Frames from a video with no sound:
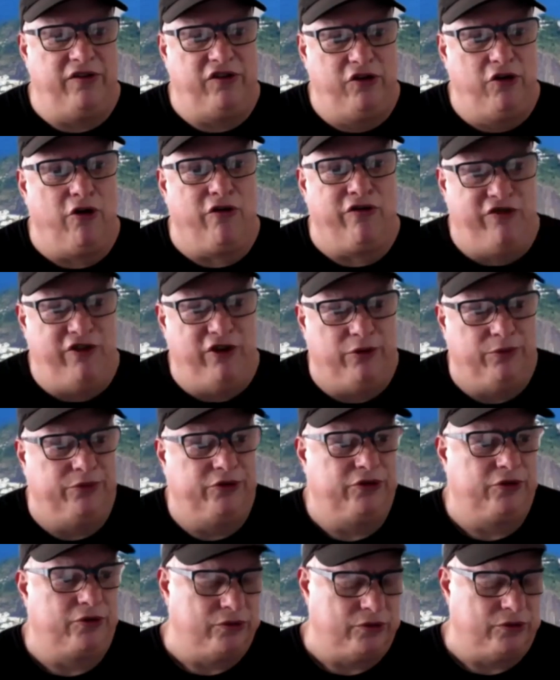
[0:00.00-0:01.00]
your film
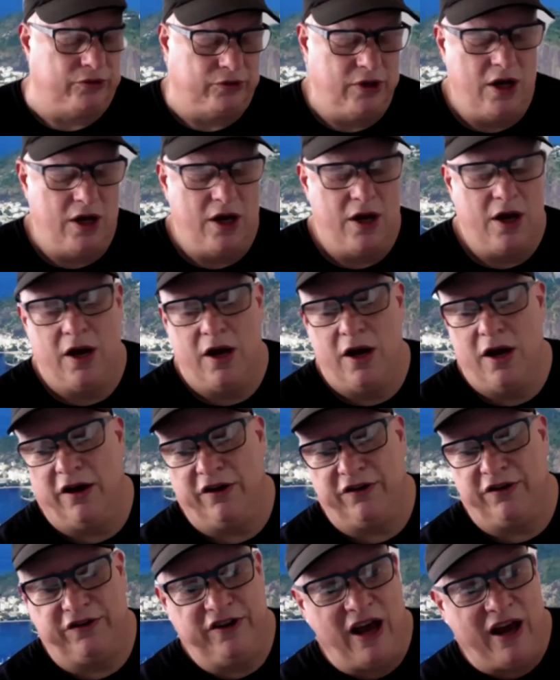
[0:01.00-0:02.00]
school. A
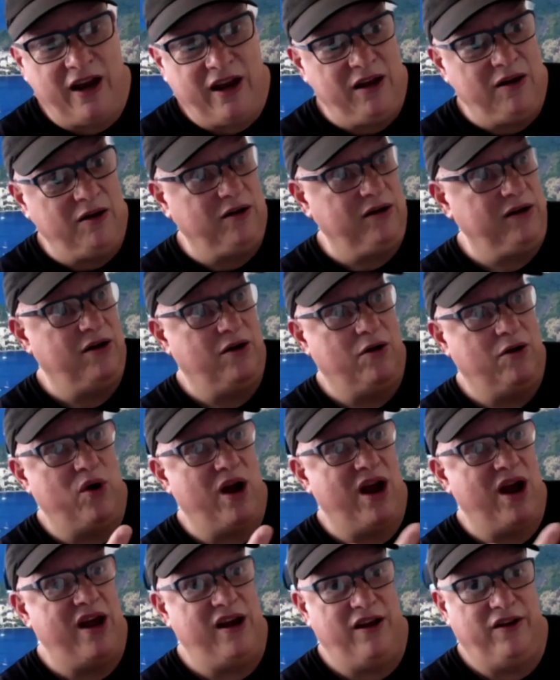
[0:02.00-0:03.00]
second you know,
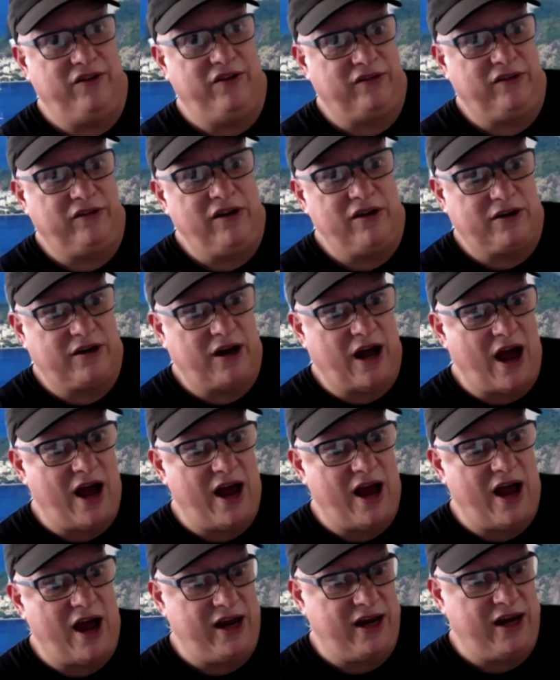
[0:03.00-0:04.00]
way is look,
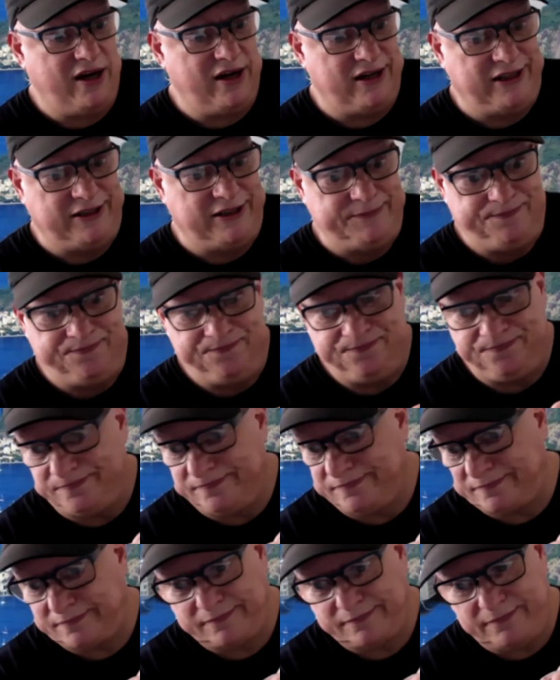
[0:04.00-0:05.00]
I, um,
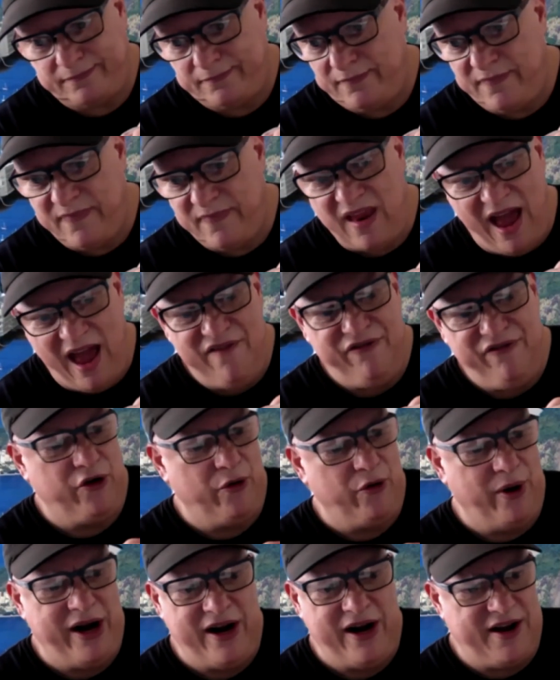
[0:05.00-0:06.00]
I have a
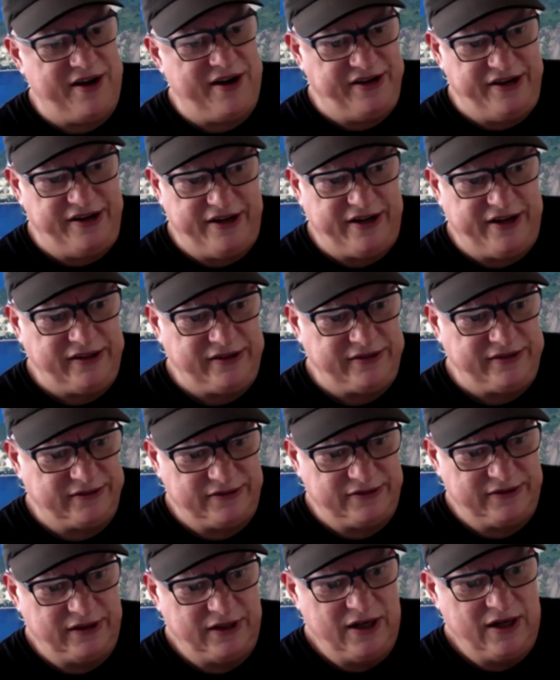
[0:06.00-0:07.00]
great idea.
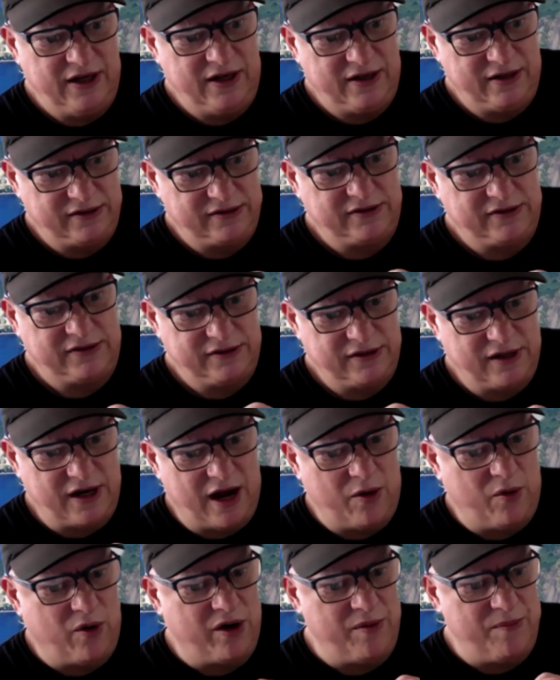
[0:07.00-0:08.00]
I
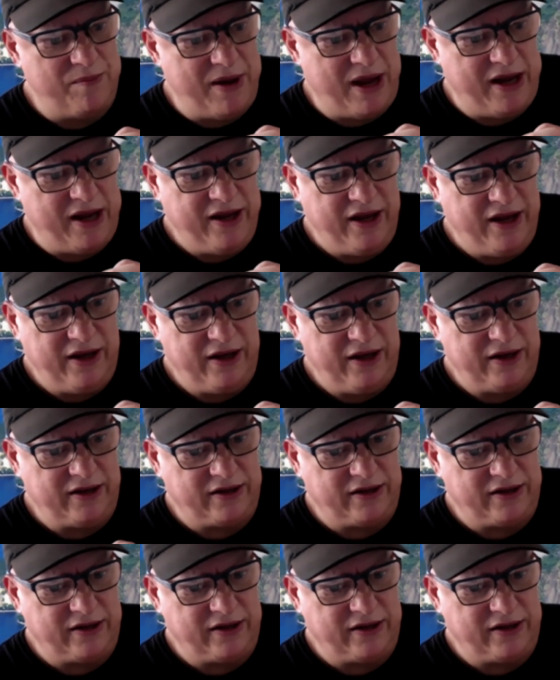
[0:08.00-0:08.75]
want to make it.